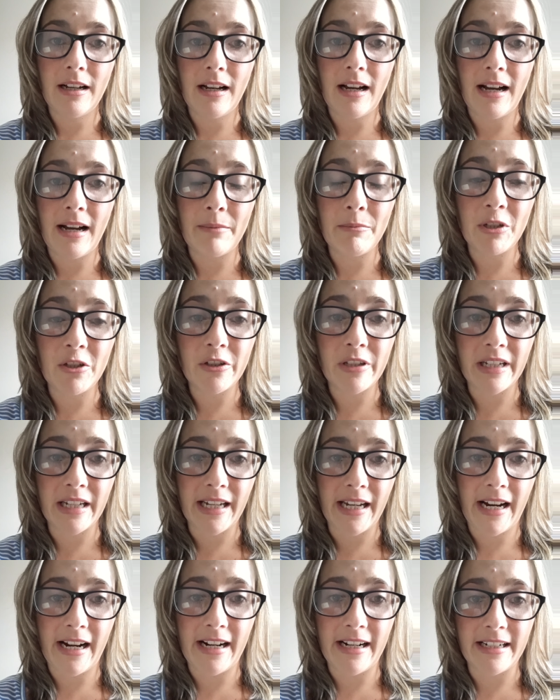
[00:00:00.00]
I'm using
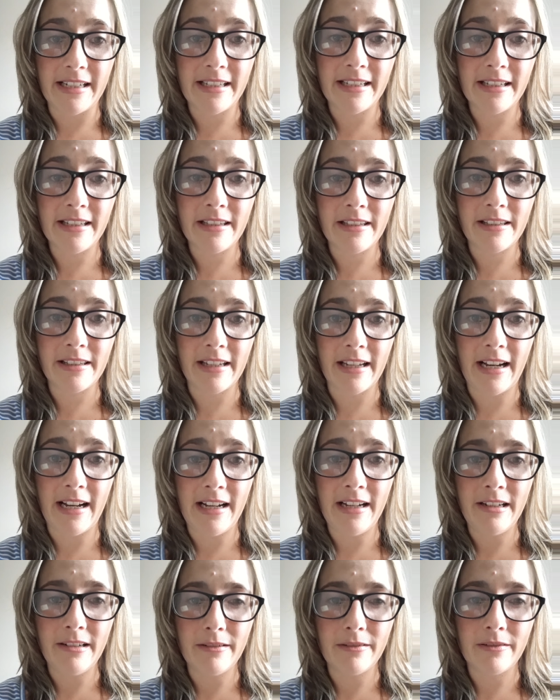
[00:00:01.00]
characters
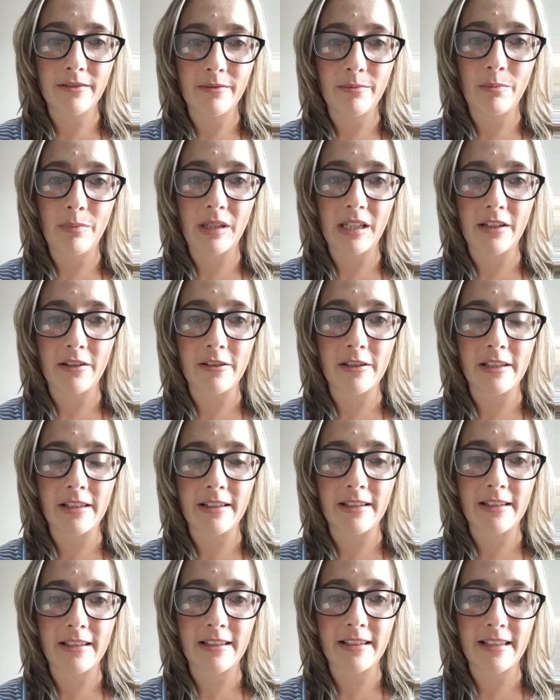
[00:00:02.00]
here because
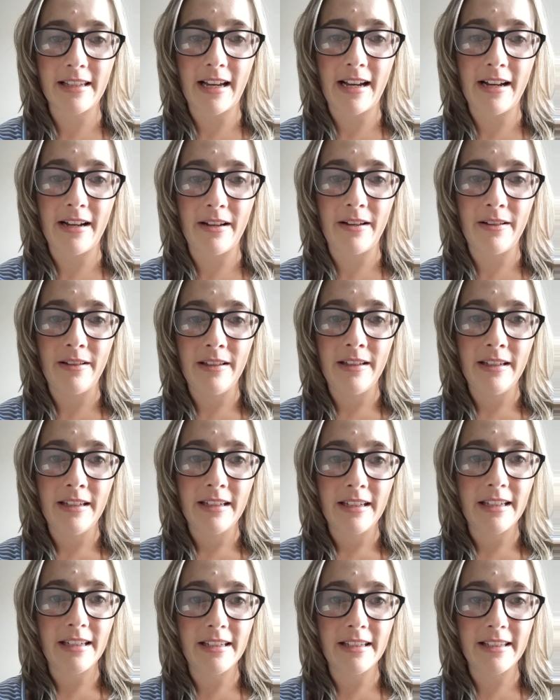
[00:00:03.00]
it's
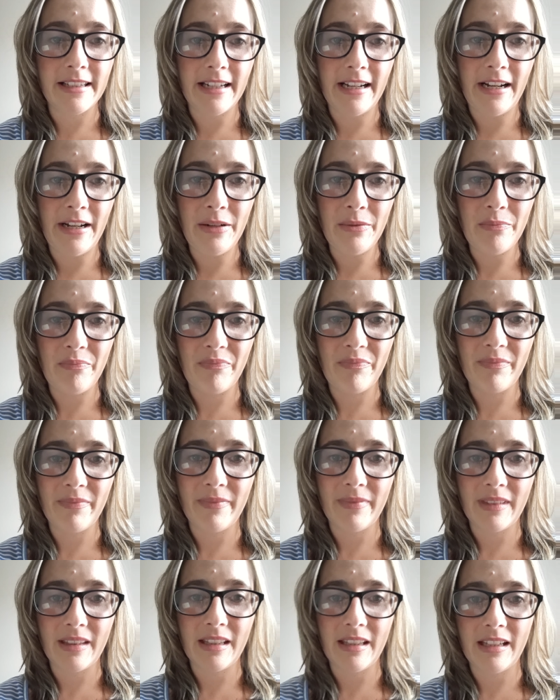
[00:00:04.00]
easier.
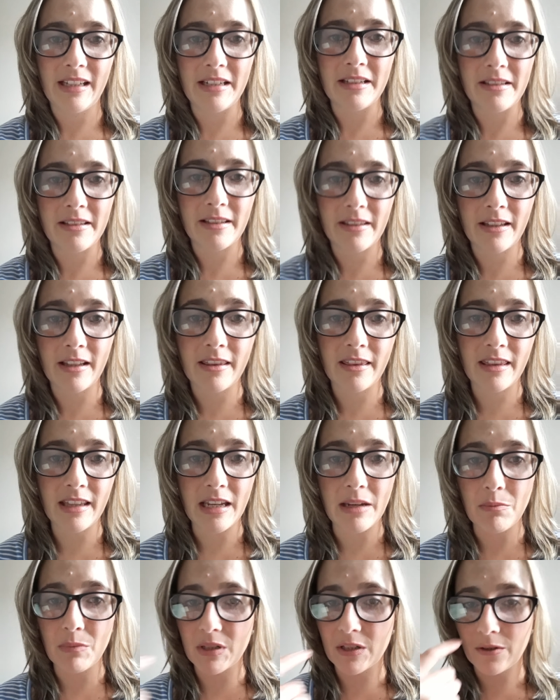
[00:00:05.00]
The
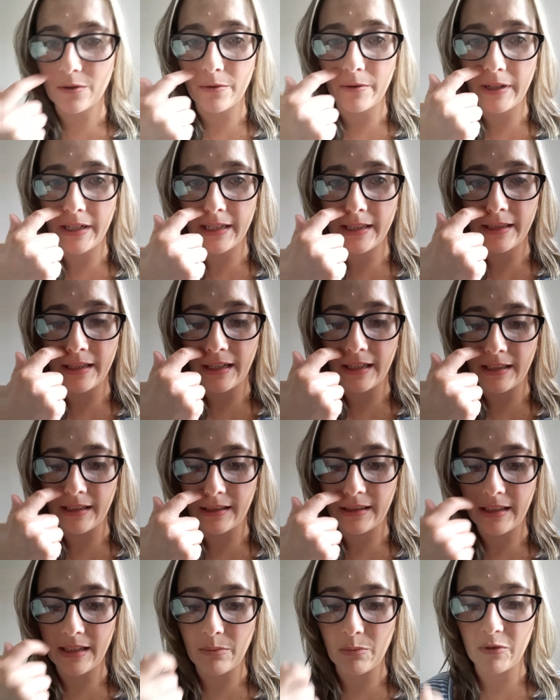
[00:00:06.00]
theme is already there,
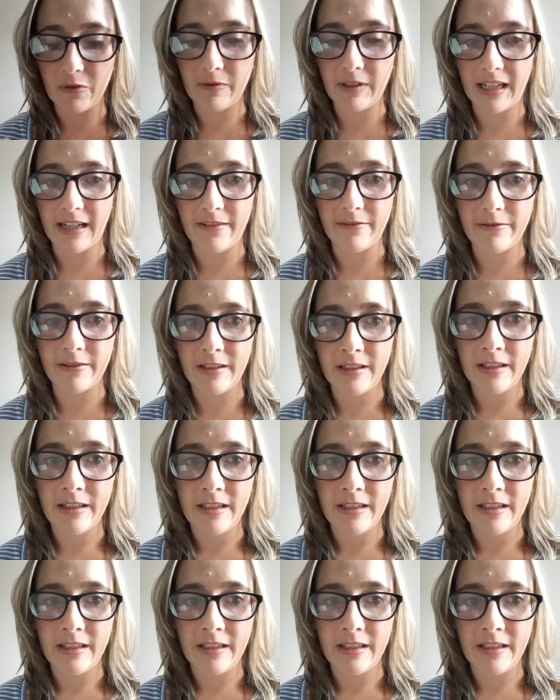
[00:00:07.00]
the theme of love.